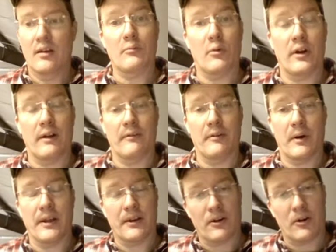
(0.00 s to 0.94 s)
Good morning,
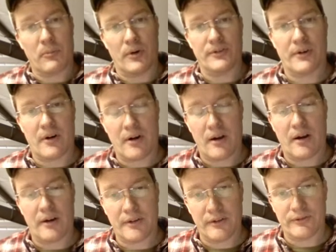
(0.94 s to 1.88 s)
everybody. Kurt Borchardt,
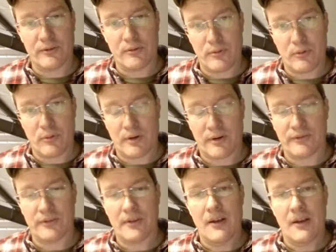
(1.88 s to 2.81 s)
Artisanal Brew
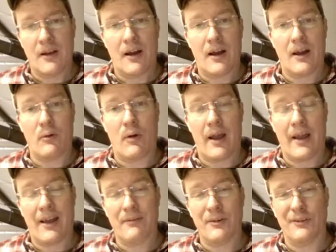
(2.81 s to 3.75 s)
Works. I
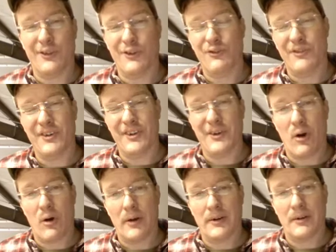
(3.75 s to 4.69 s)
have a little
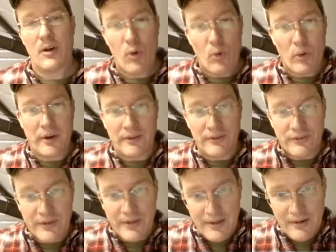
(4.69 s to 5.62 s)
video on what
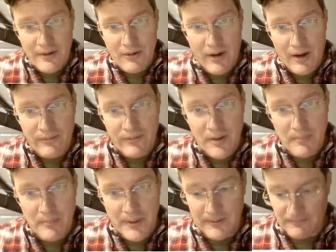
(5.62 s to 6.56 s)
is craft
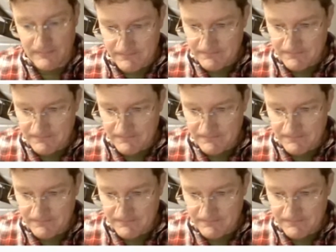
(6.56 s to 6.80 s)
beer.